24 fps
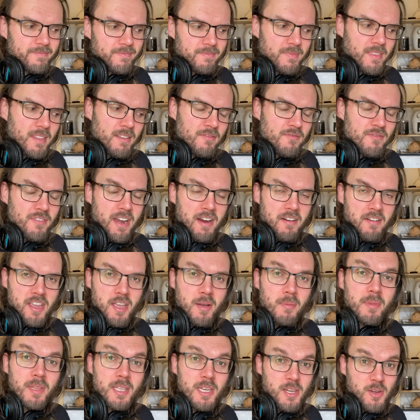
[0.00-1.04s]

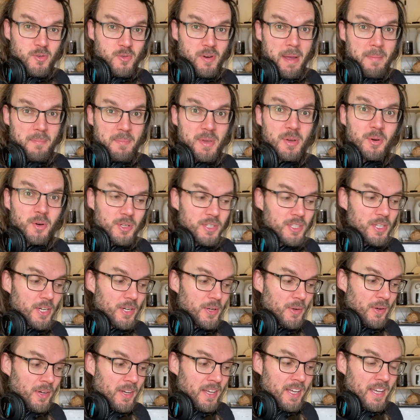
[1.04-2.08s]
variably crappy
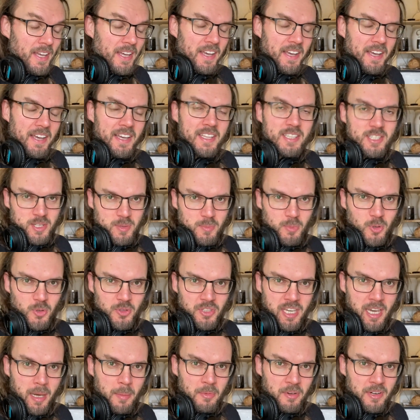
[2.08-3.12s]
audio and some old
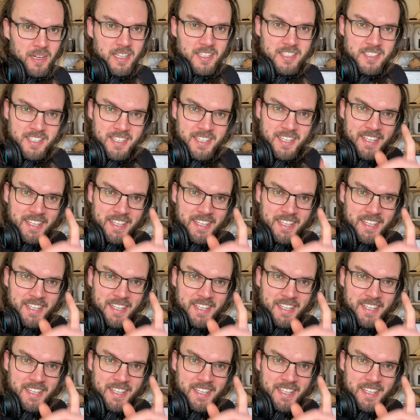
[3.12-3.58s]
cameras.